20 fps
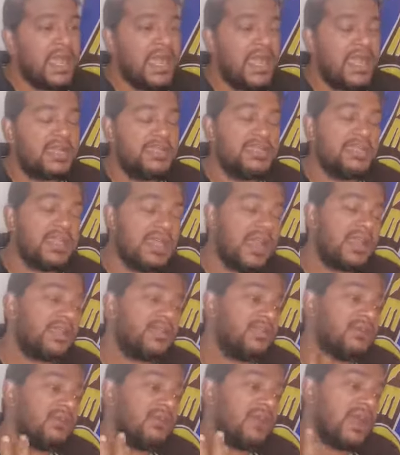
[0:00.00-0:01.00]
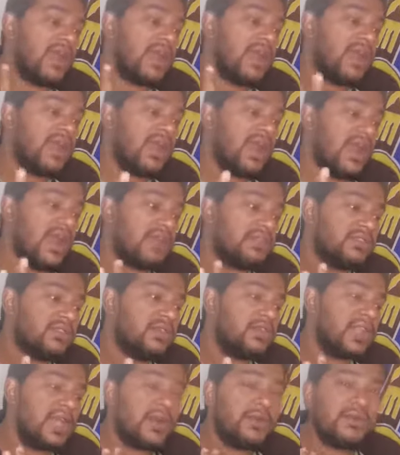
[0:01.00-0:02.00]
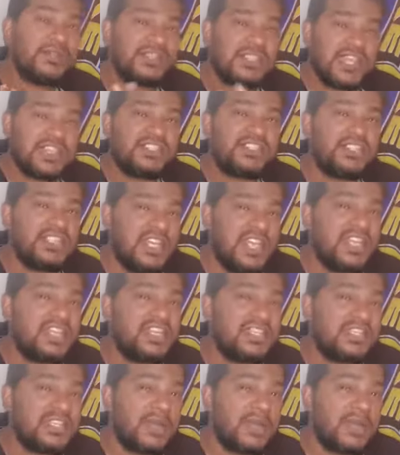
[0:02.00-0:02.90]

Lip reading: I thought I was actually getting